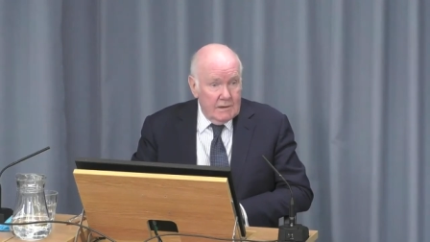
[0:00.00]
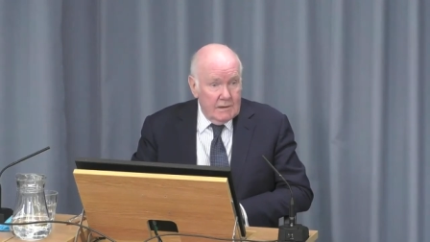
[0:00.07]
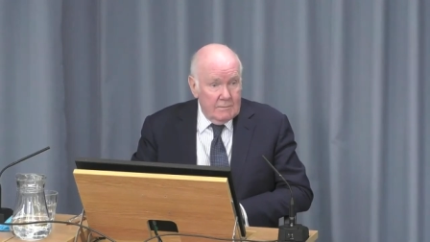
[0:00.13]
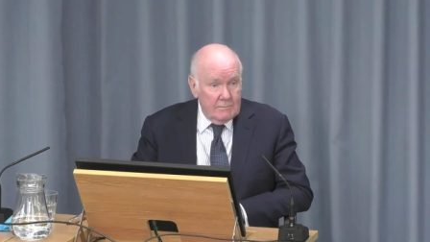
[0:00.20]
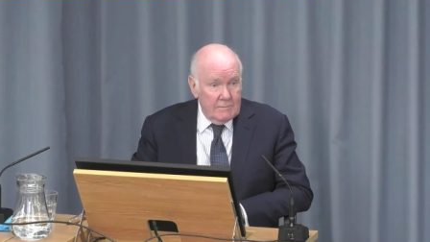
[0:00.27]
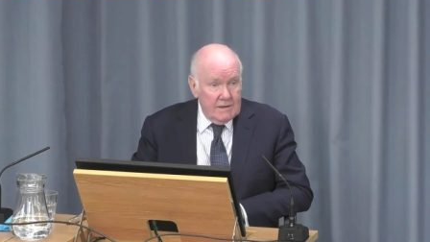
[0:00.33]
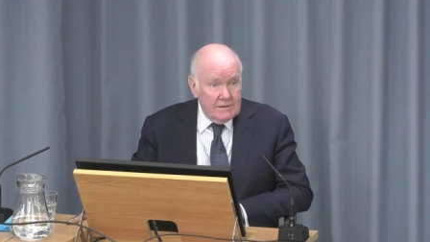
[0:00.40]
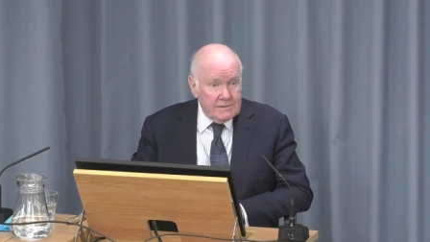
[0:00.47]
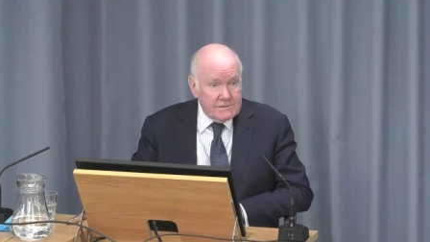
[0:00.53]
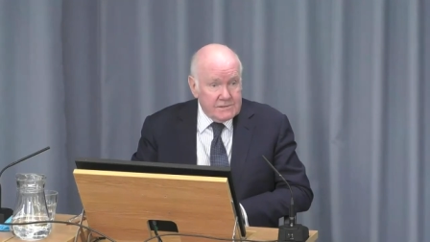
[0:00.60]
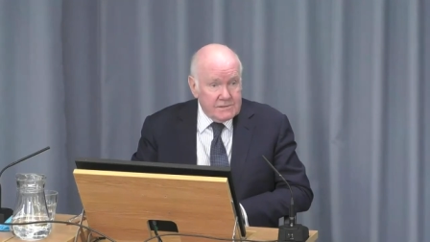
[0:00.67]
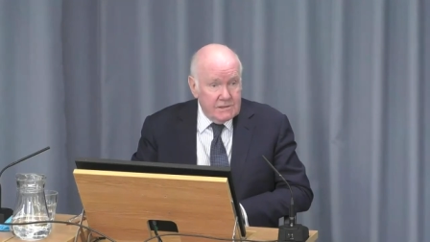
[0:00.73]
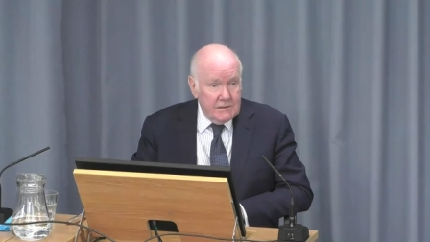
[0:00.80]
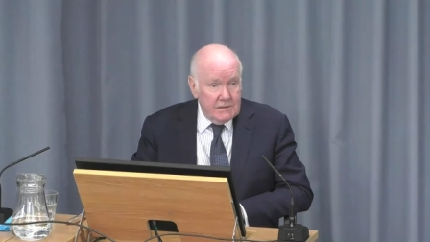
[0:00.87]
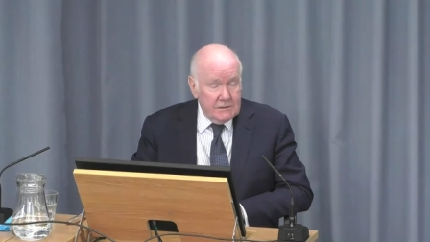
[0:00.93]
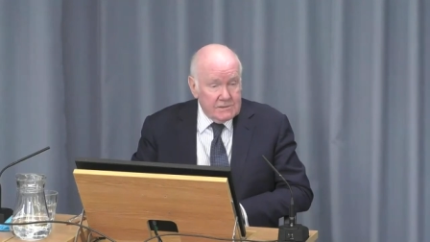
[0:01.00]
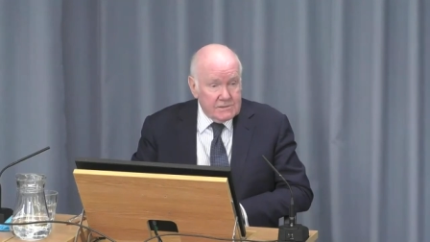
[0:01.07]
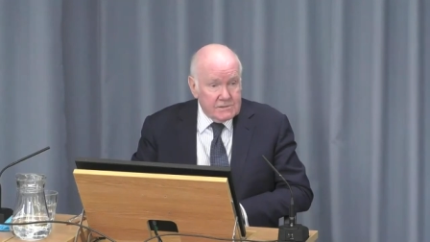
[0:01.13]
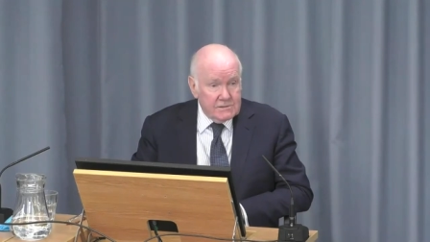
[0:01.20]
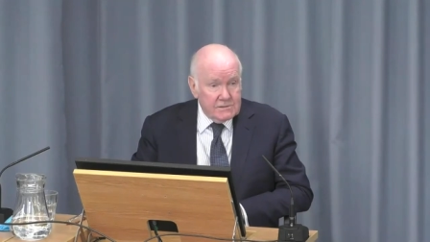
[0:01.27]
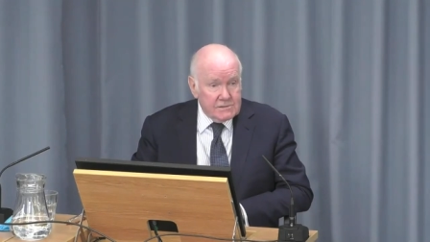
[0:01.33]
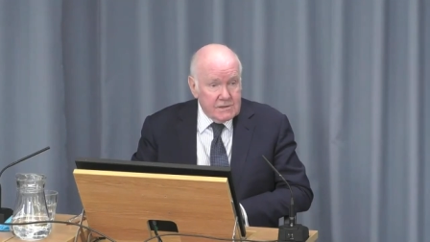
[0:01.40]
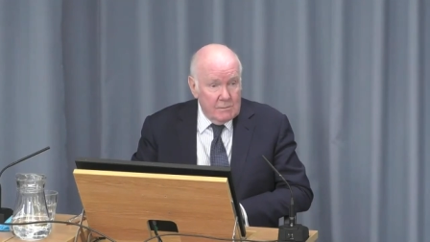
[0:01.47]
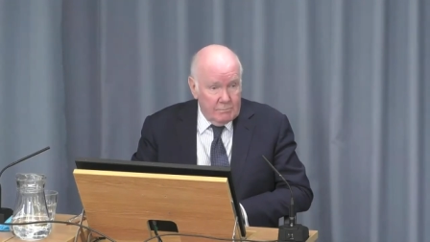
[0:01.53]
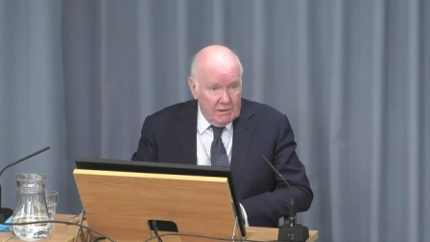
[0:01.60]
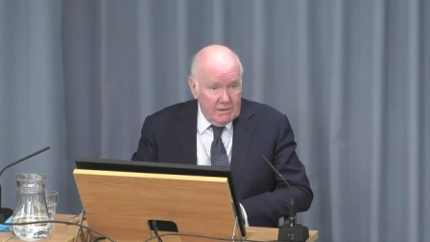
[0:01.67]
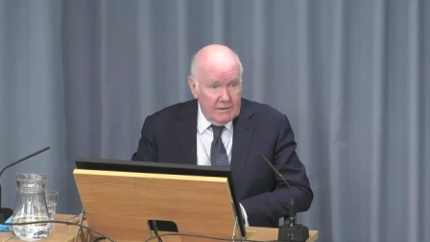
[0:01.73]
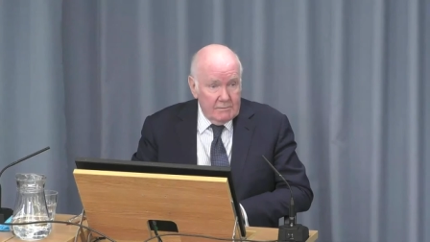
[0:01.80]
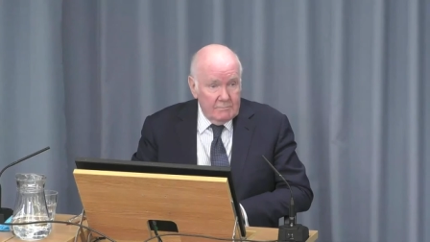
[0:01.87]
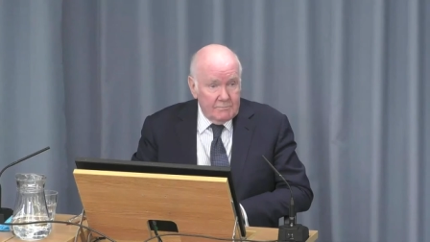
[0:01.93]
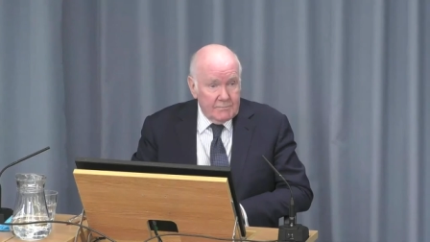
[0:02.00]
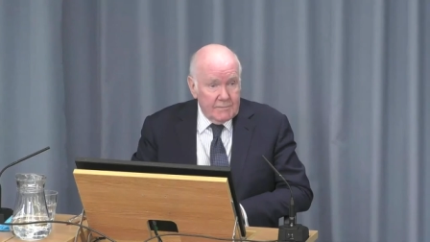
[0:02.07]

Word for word: It means it's simpler,